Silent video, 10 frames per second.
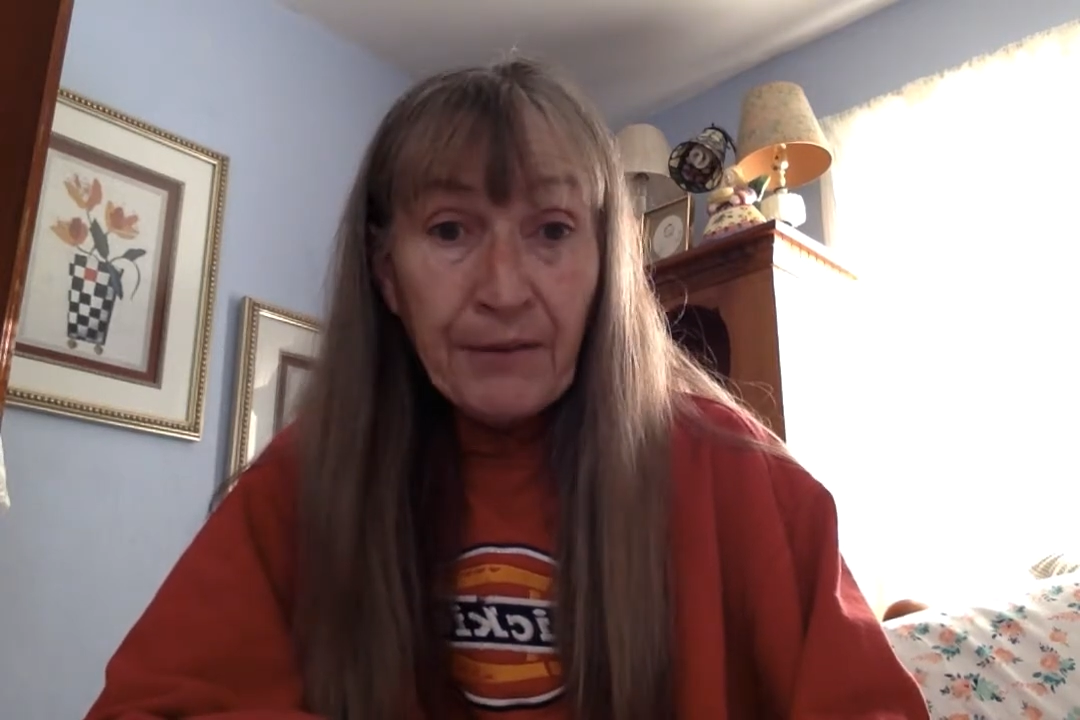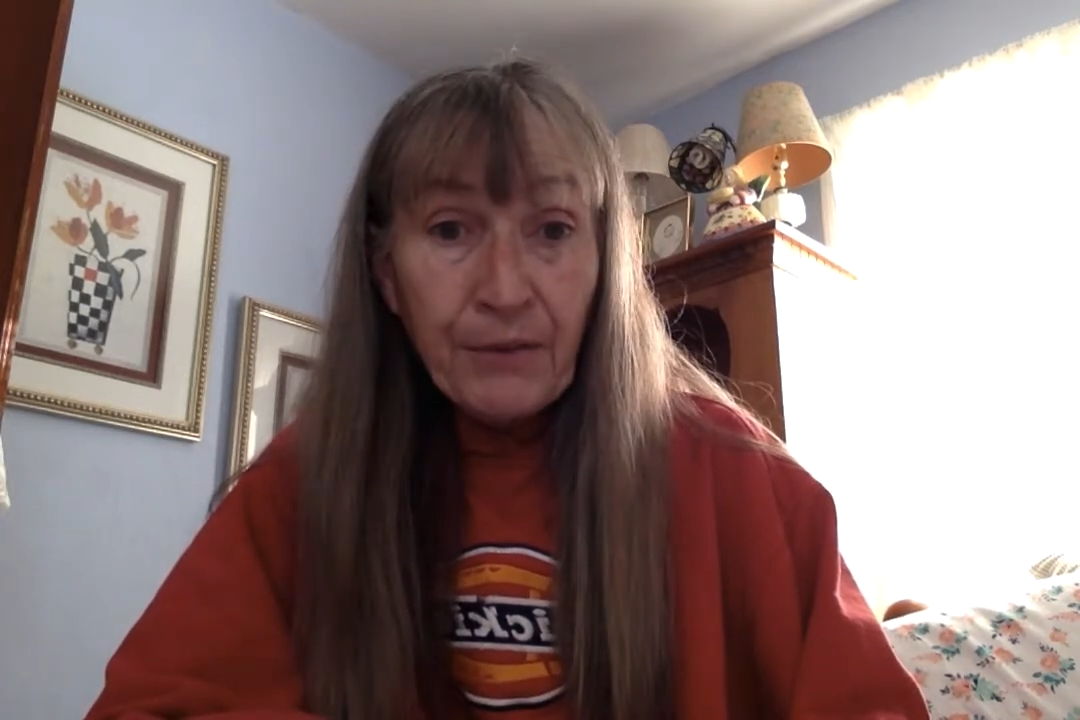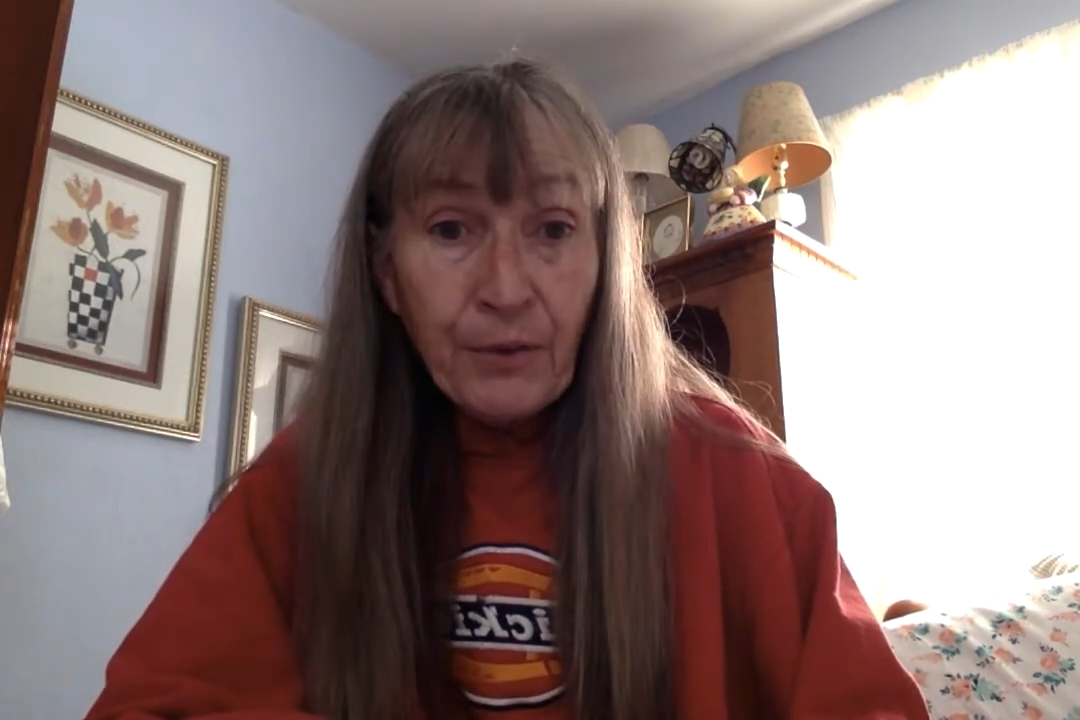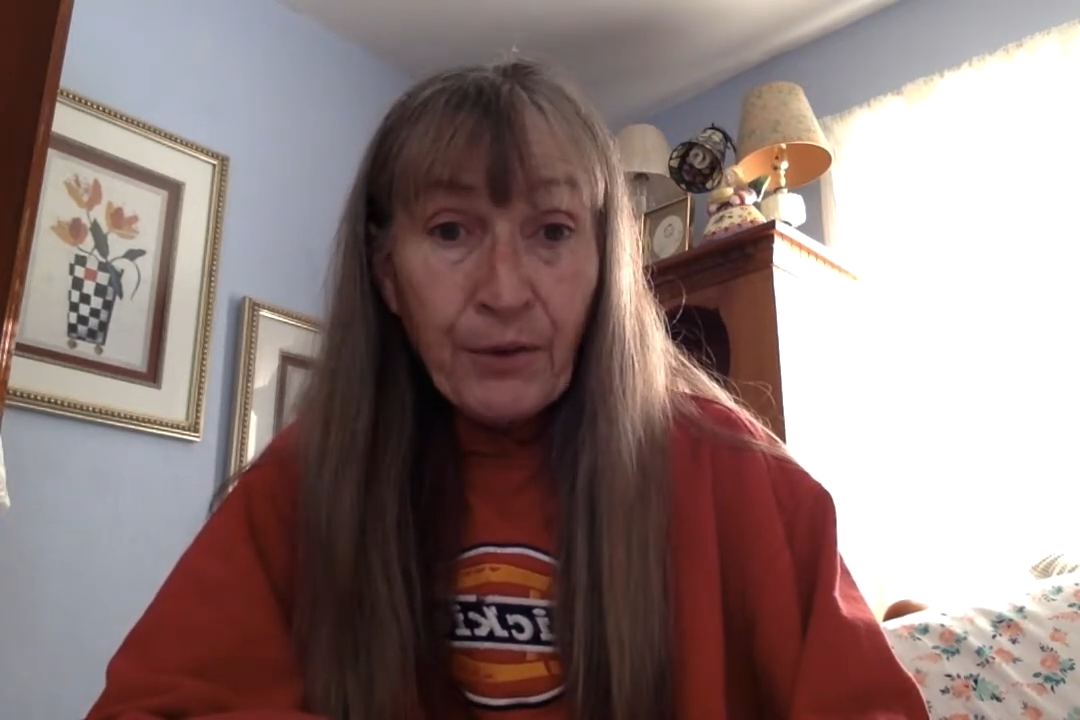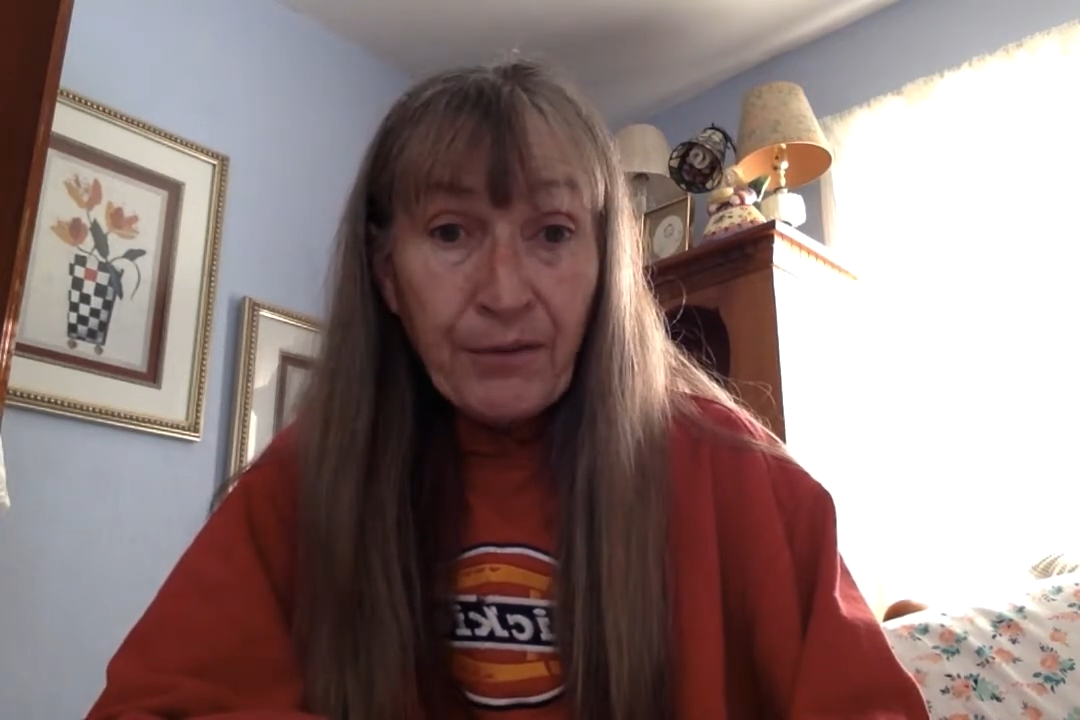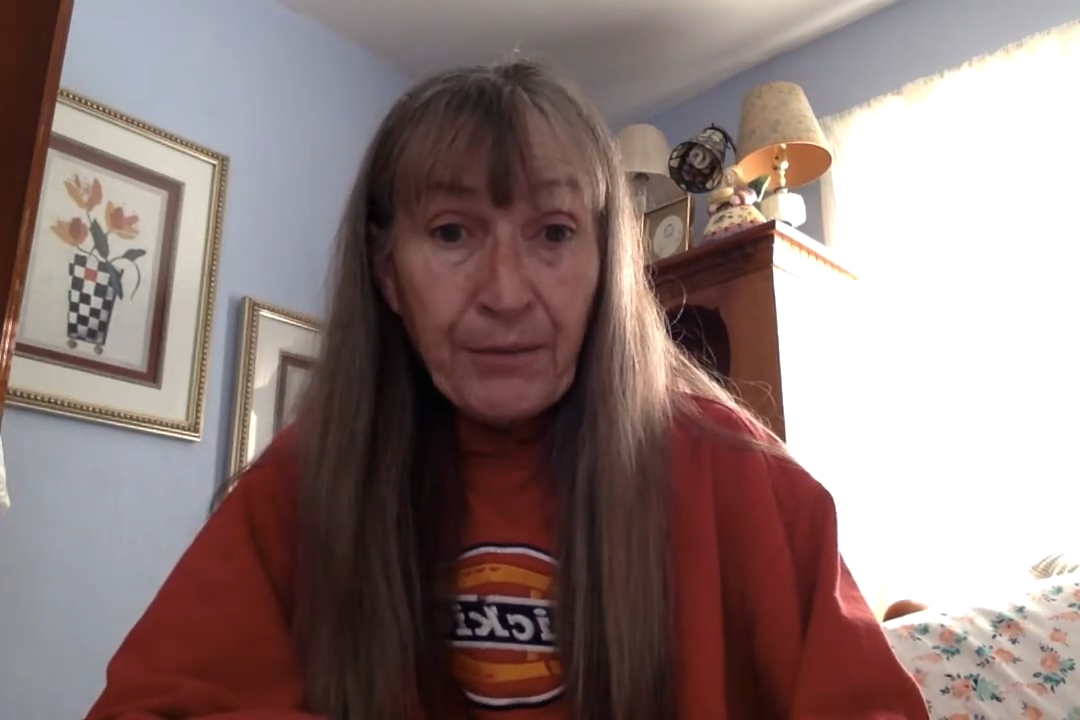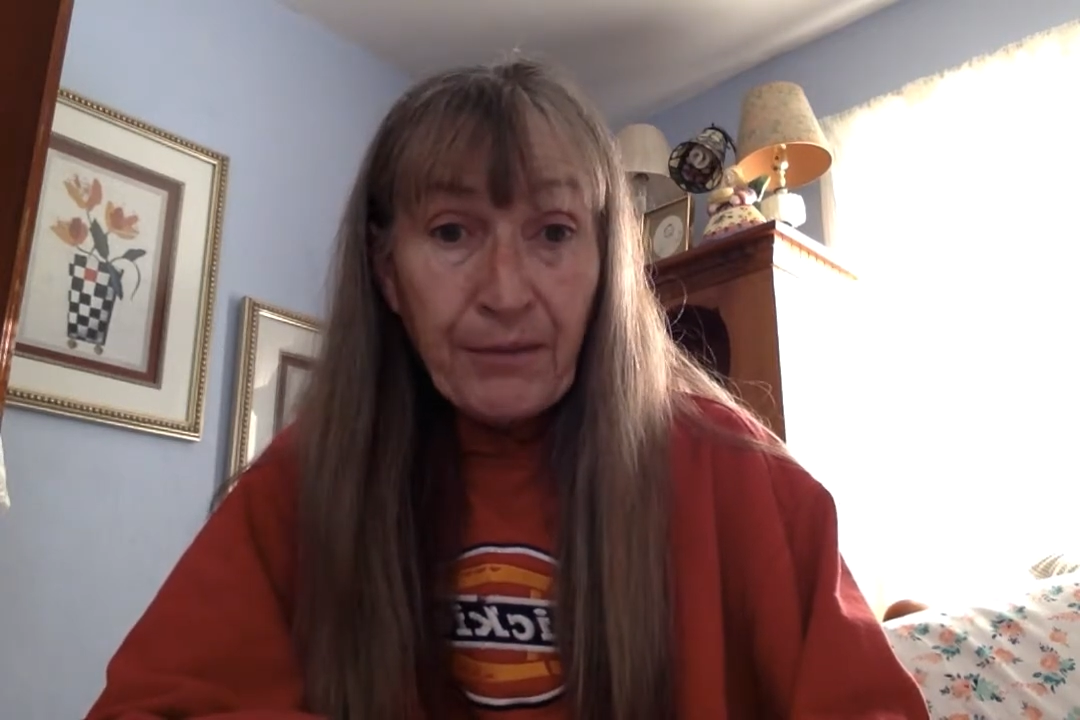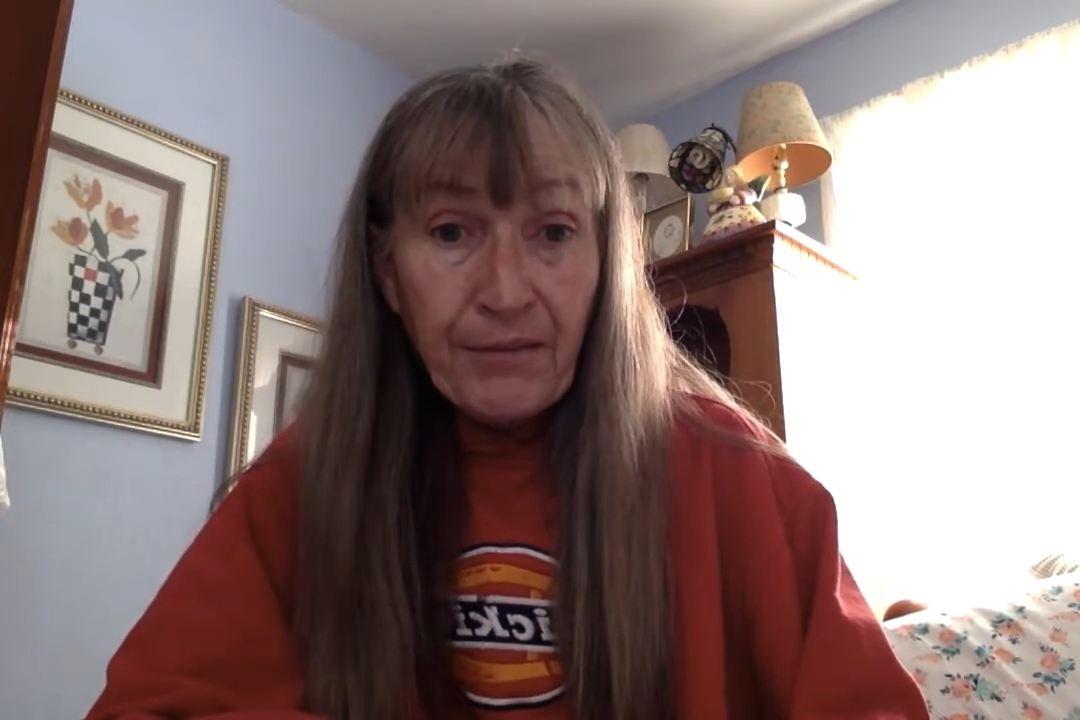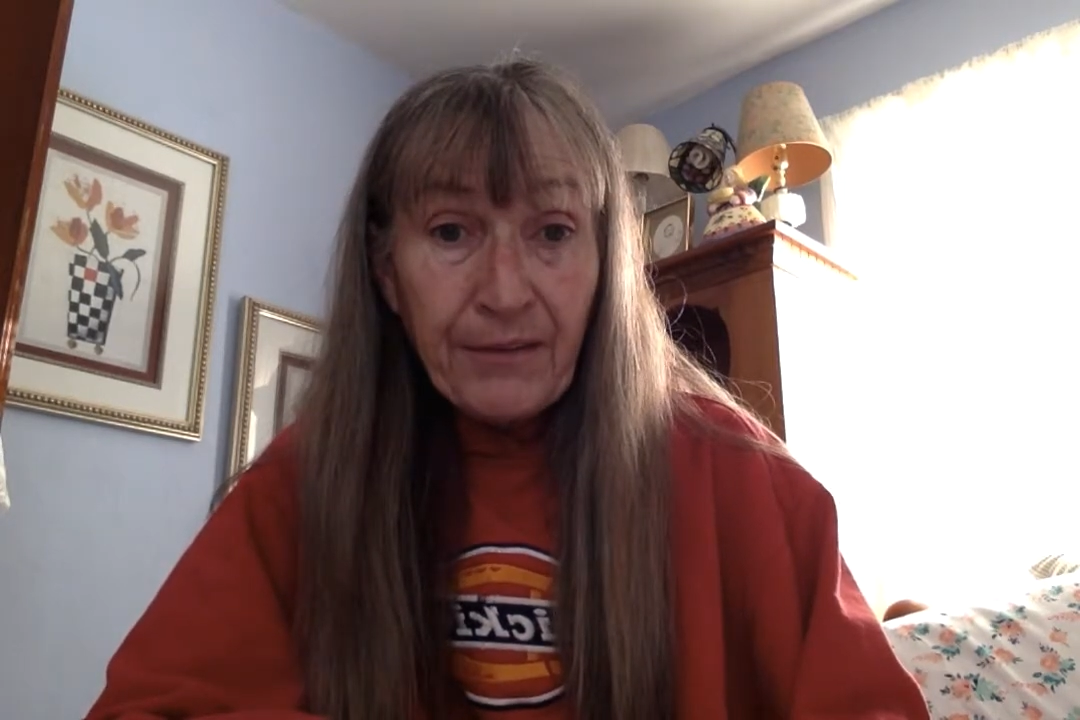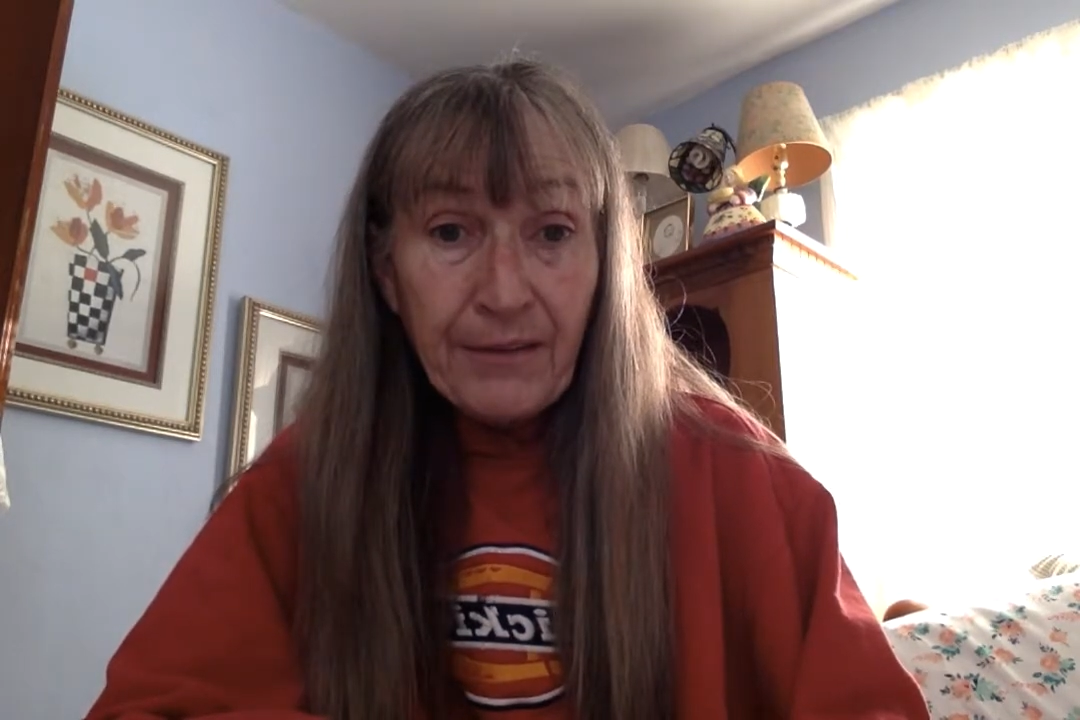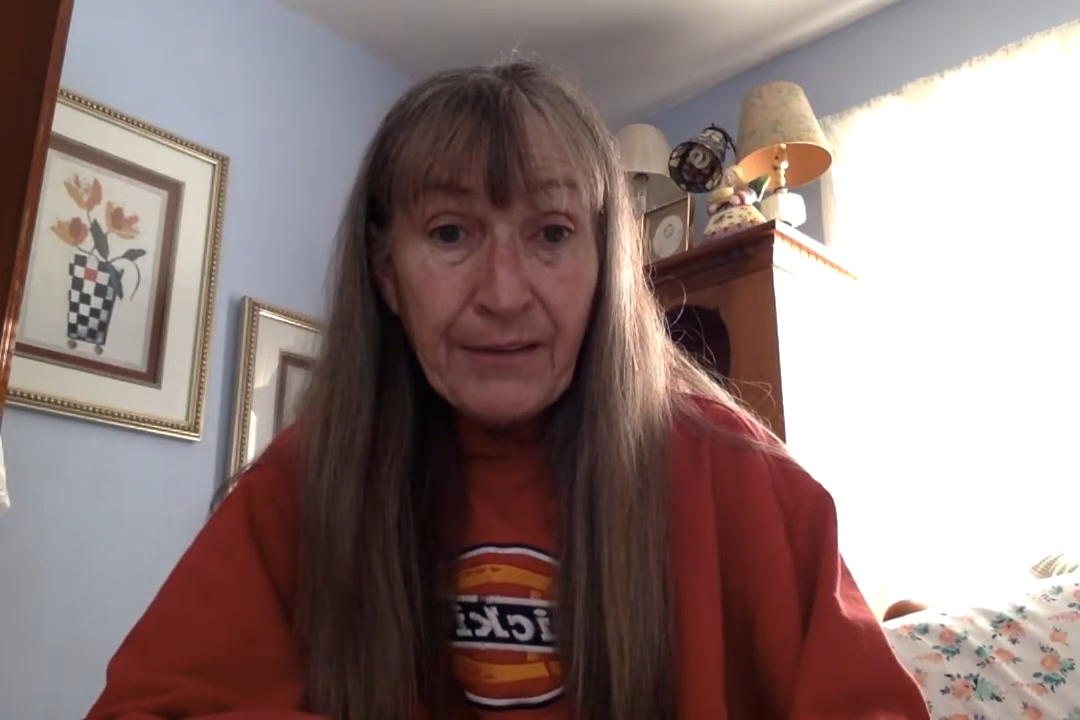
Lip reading: for Christmas.